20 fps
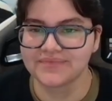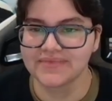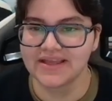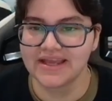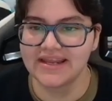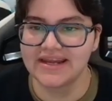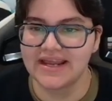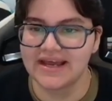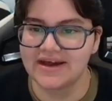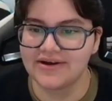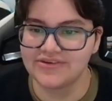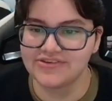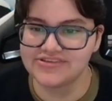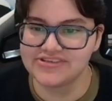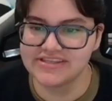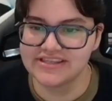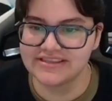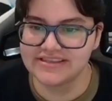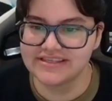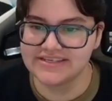And now you see
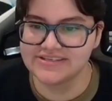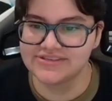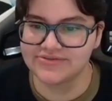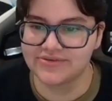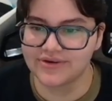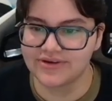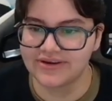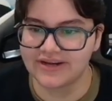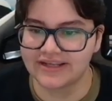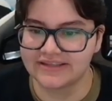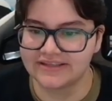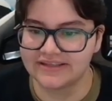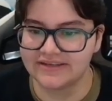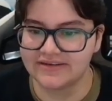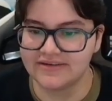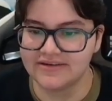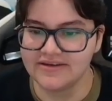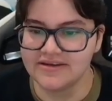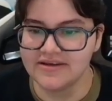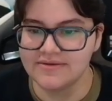that these two are connected,
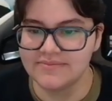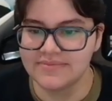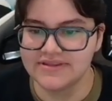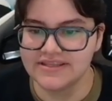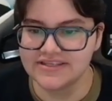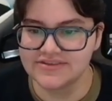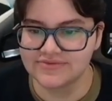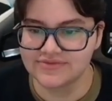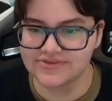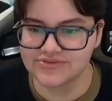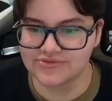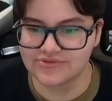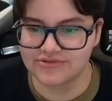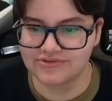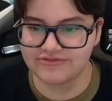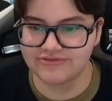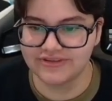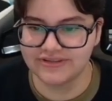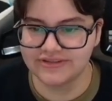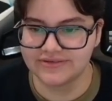but this one's
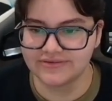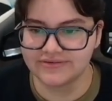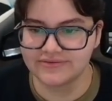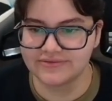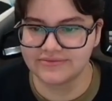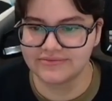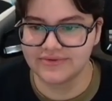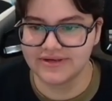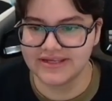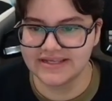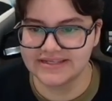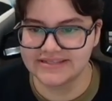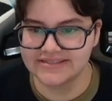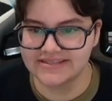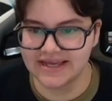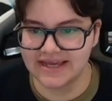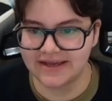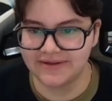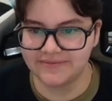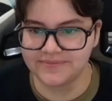orphaned. Why is
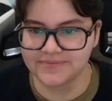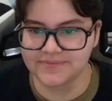that?